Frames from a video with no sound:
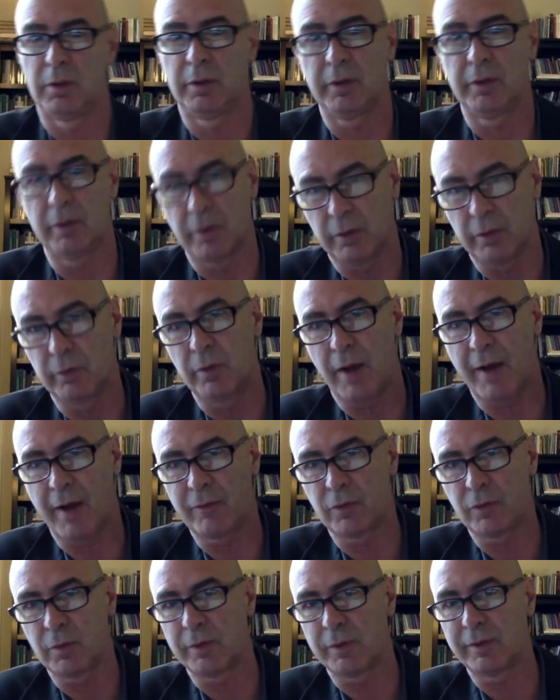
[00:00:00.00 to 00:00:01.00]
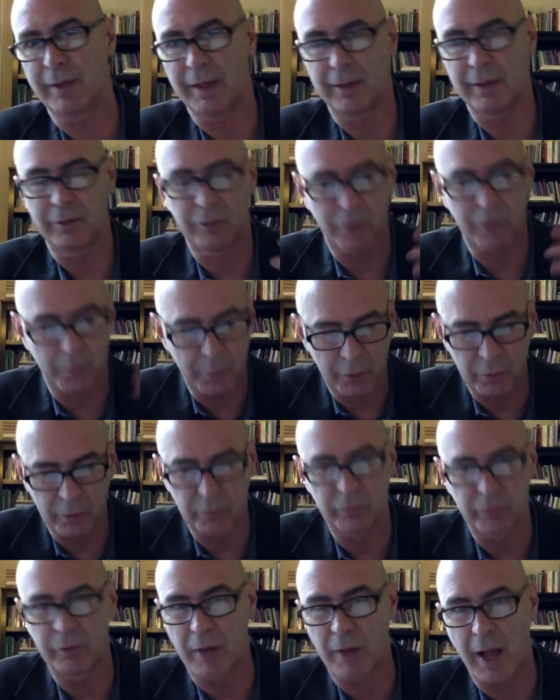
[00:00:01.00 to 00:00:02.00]
You have to attend someone
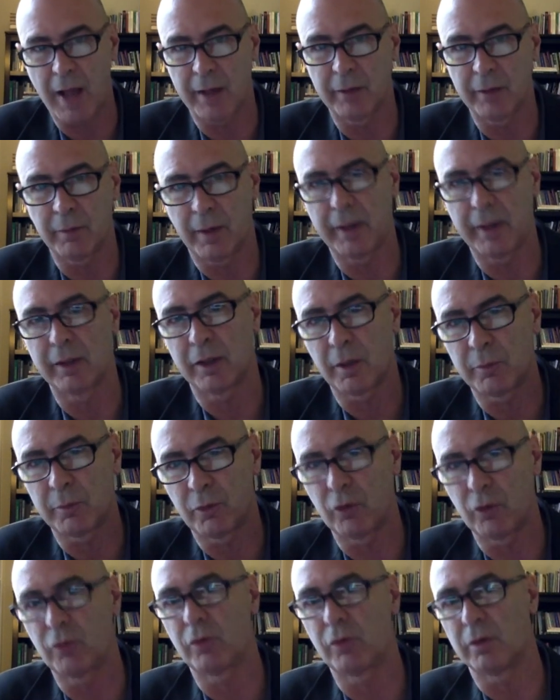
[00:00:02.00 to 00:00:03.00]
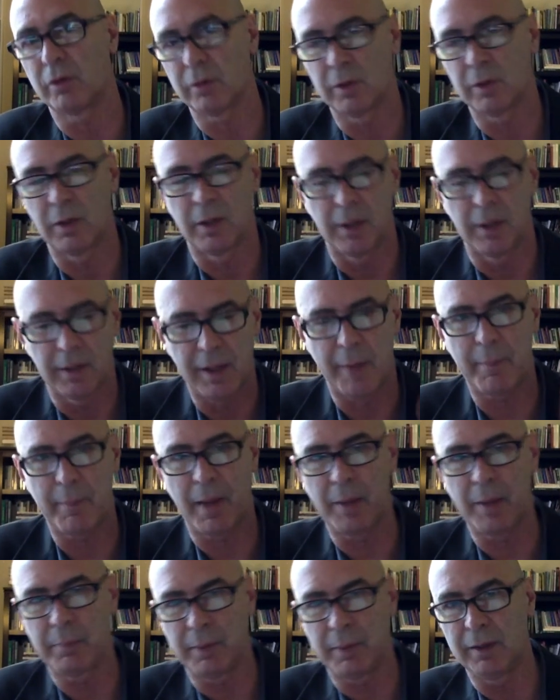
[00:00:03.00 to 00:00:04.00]
who's dying, right, and comes into that
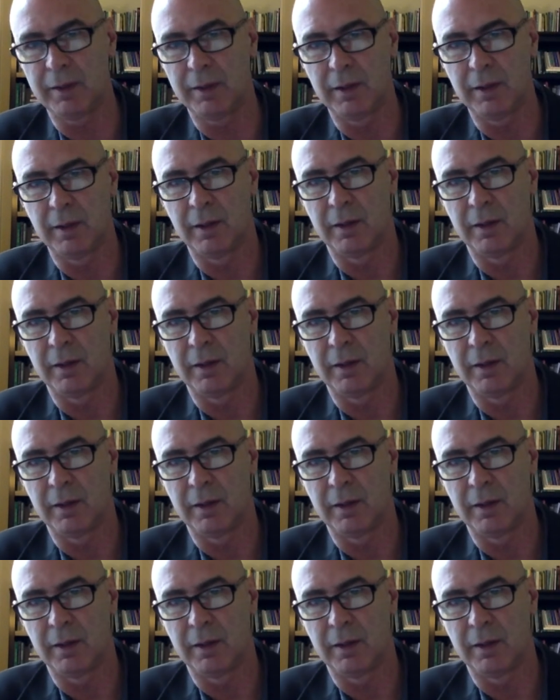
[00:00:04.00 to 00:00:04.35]
might be